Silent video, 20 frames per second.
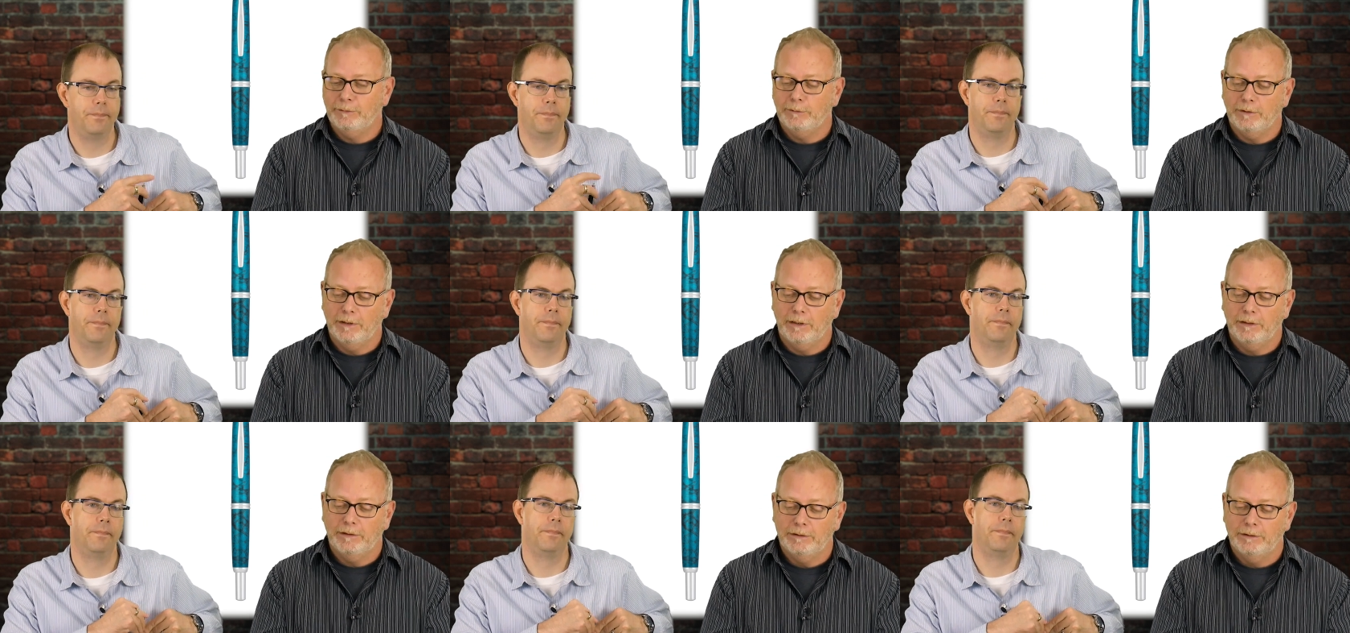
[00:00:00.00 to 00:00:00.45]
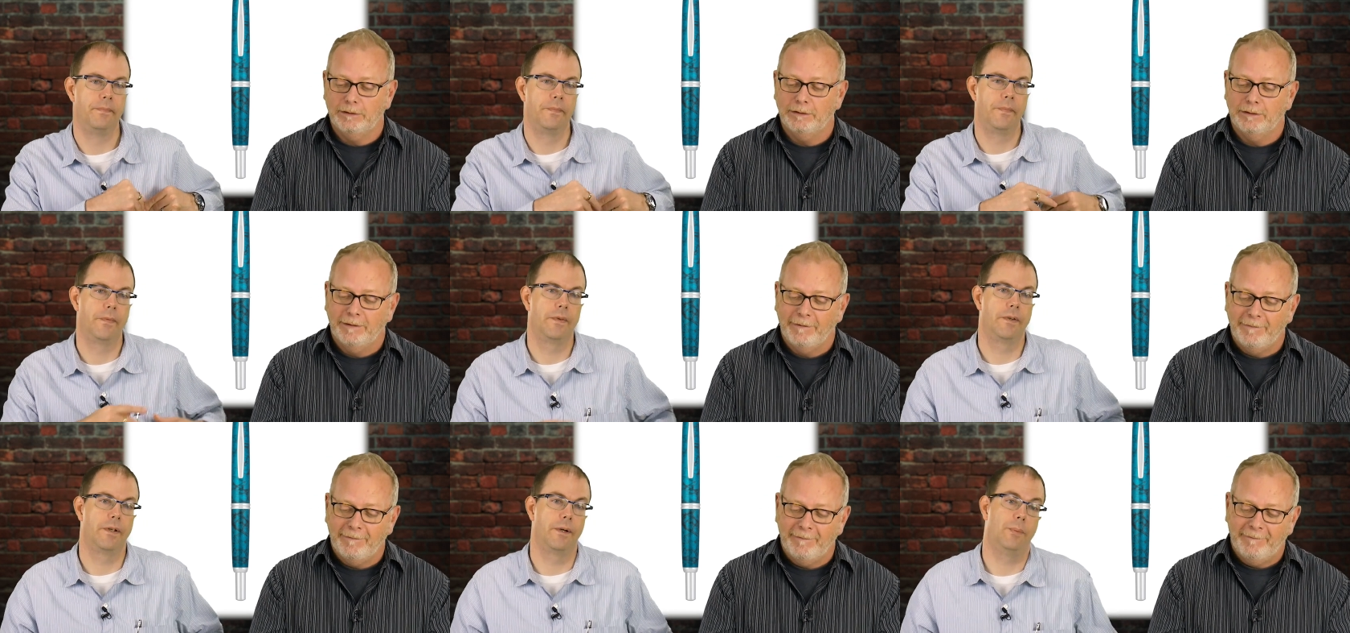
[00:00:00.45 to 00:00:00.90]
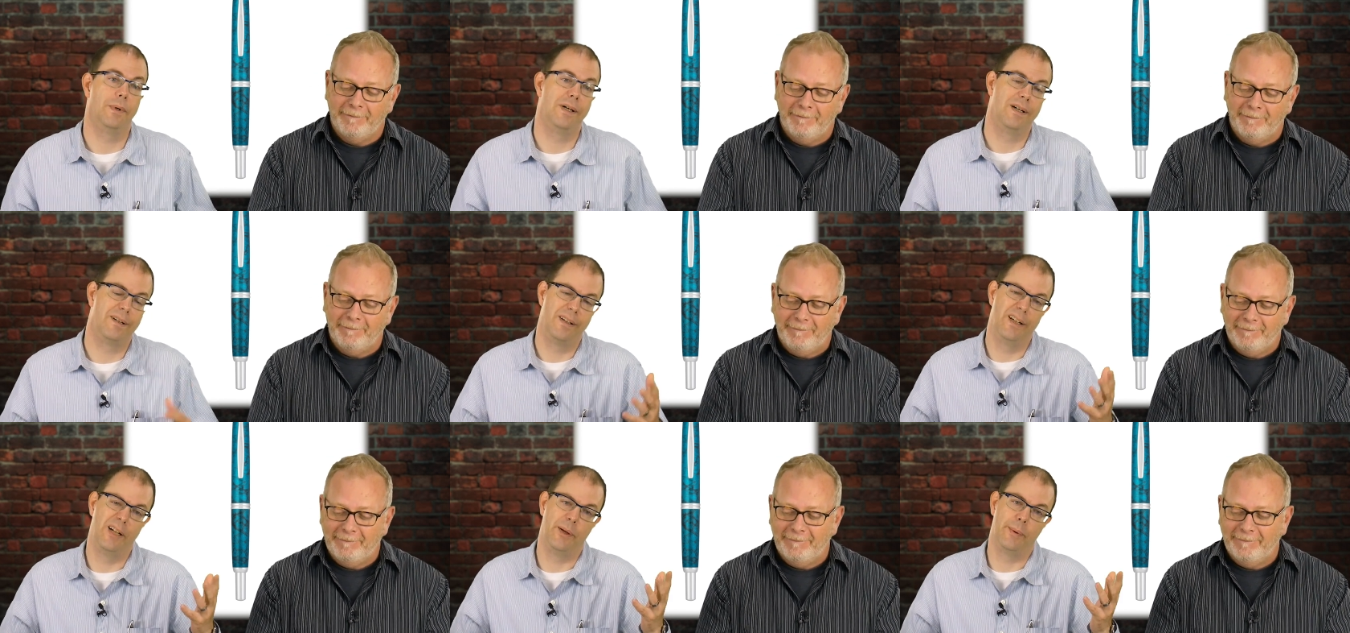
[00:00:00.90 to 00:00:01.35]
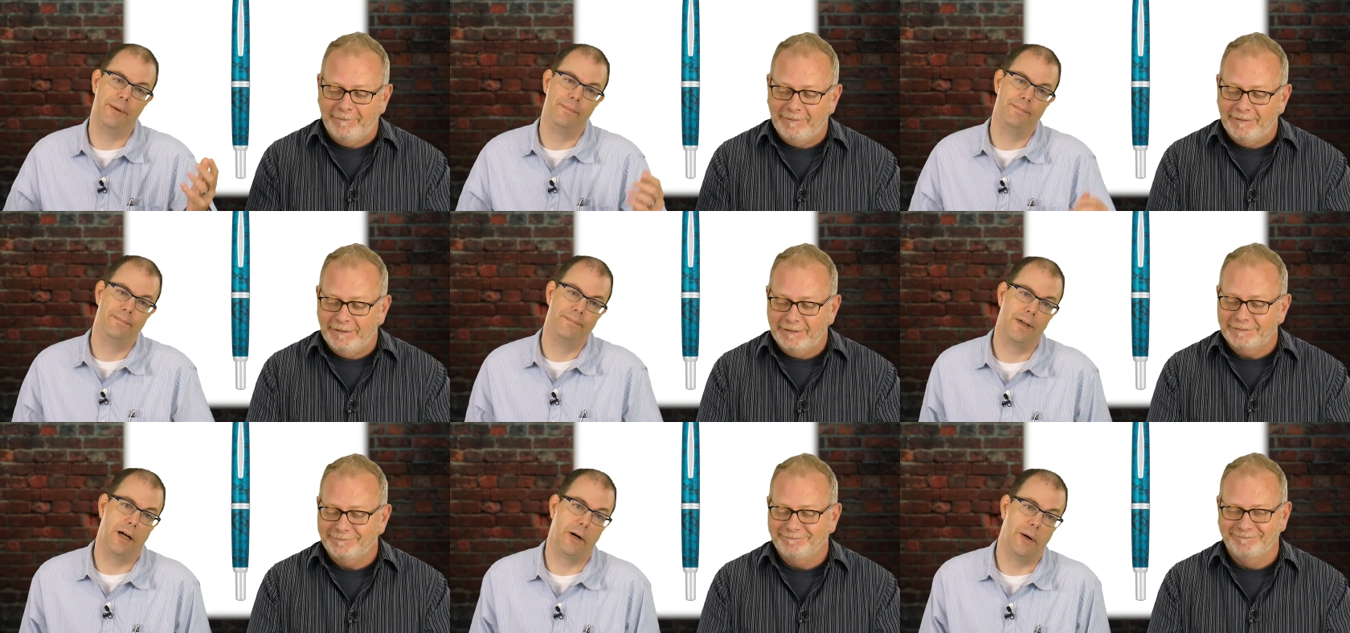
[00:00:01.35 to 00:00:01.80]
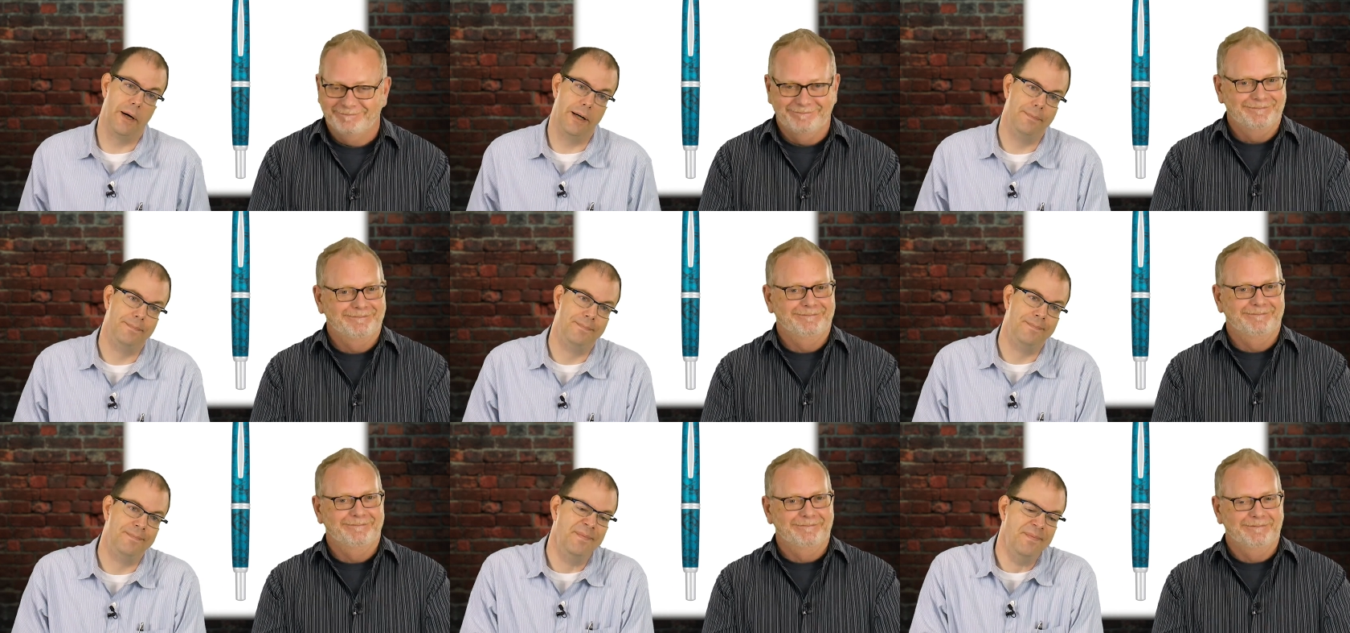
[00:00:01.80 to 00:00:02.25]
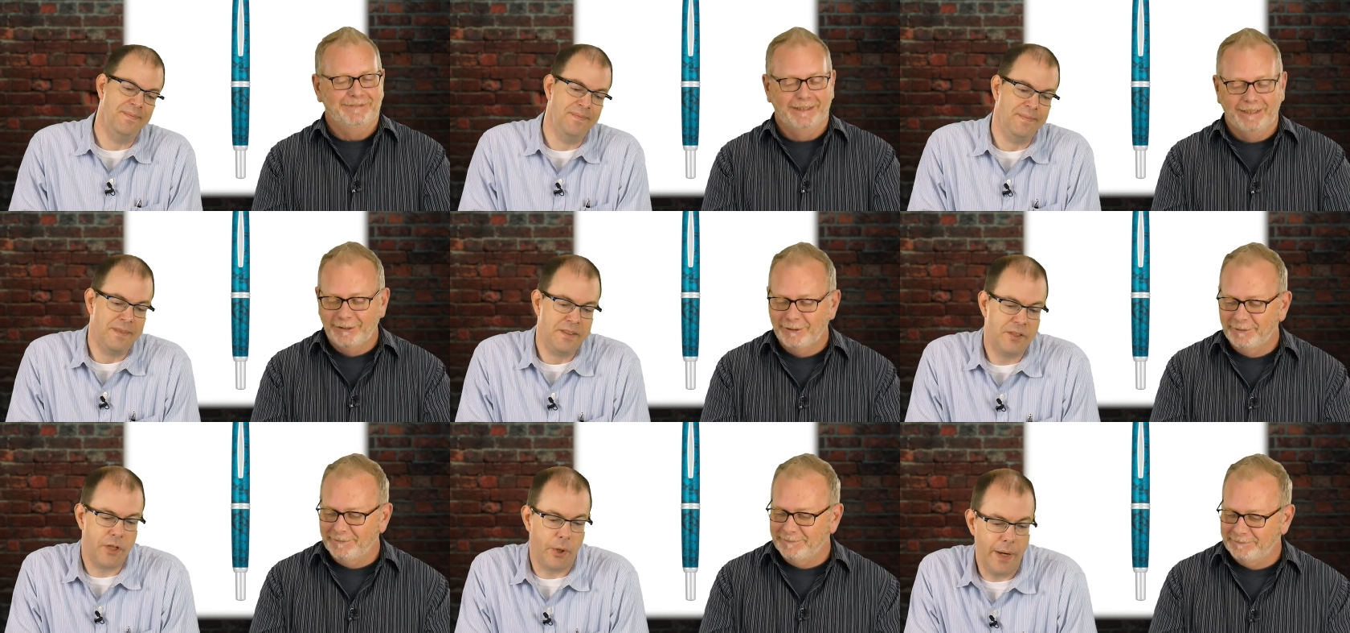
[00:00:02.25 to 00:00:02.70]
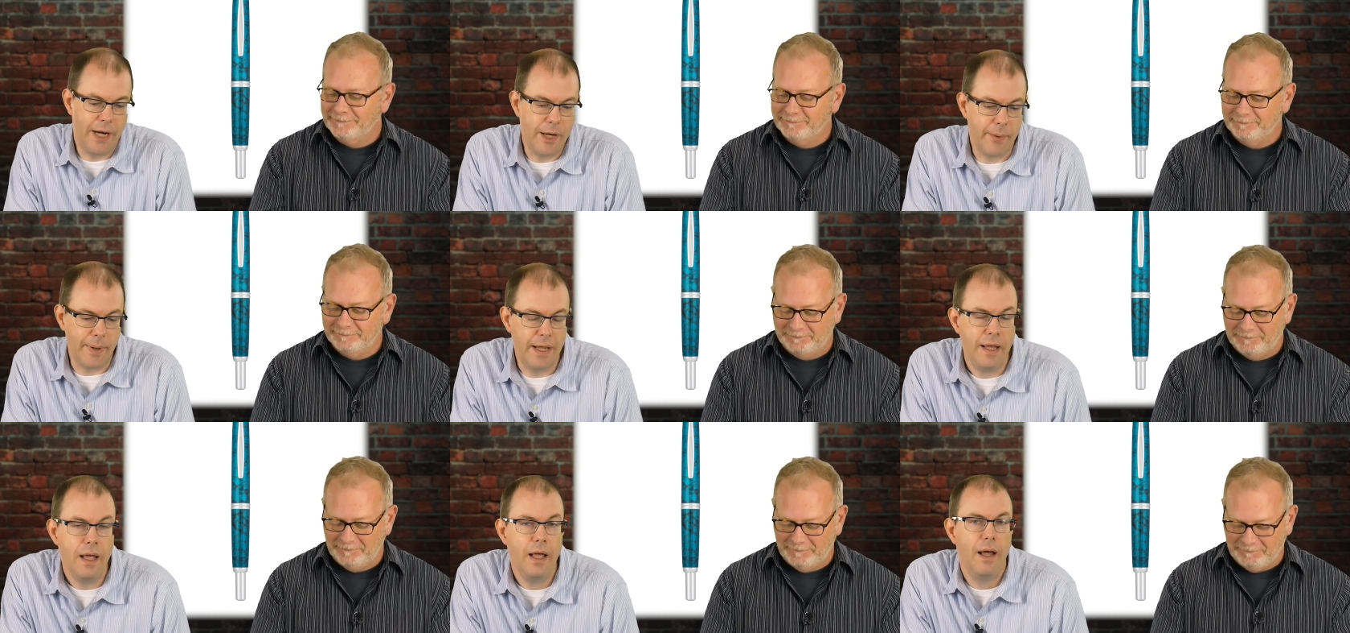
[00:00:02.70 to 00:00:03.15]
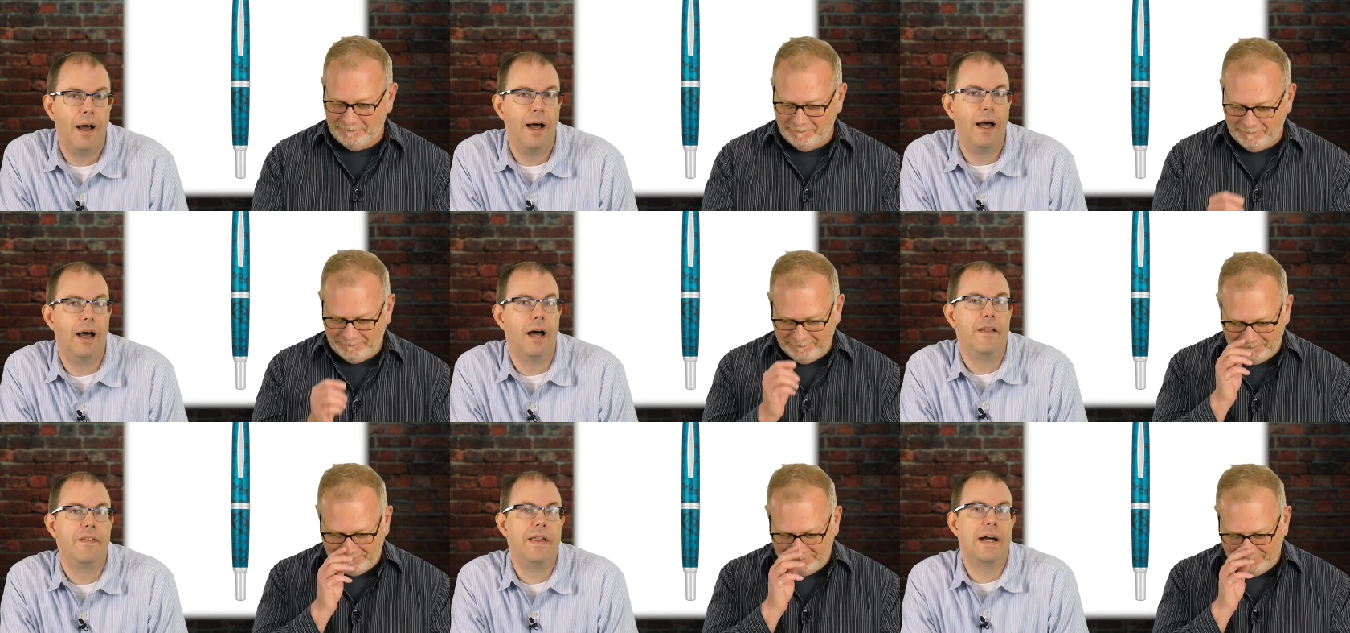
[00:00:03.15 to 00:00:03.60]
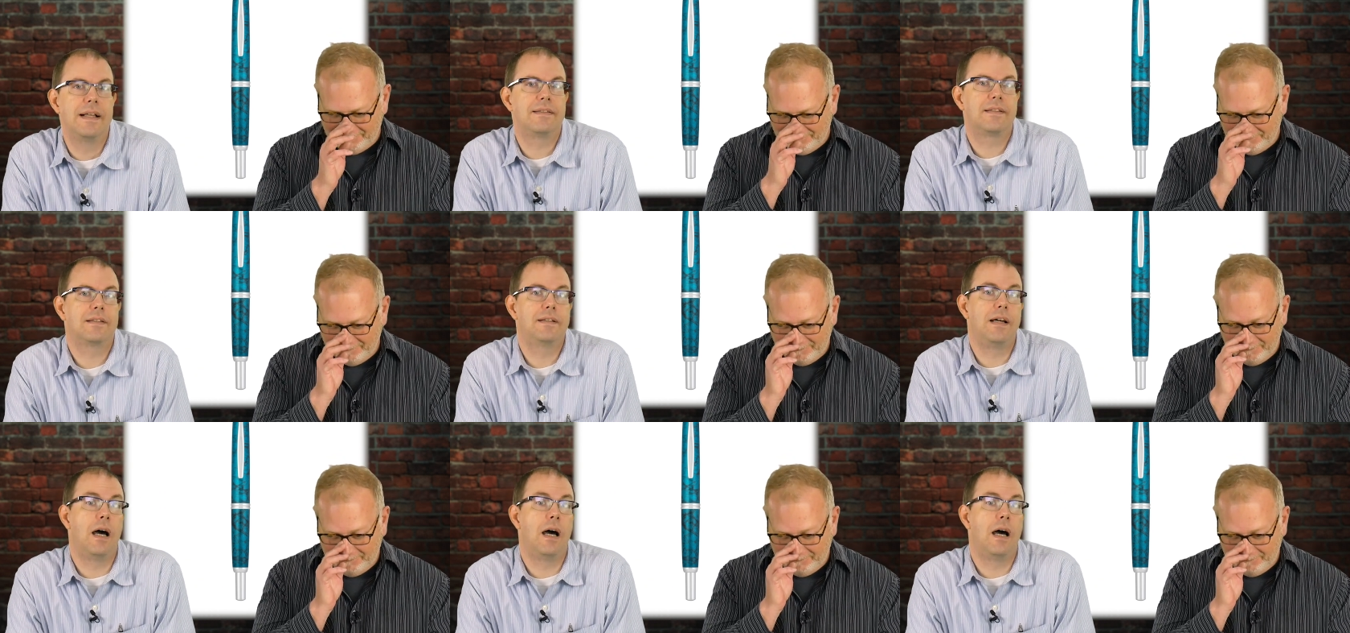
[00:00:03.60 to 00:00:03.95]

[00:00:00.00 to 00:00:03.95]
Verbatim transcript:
Speaker 1: you are. Yeah, well, anyway. All right. So anyway, that's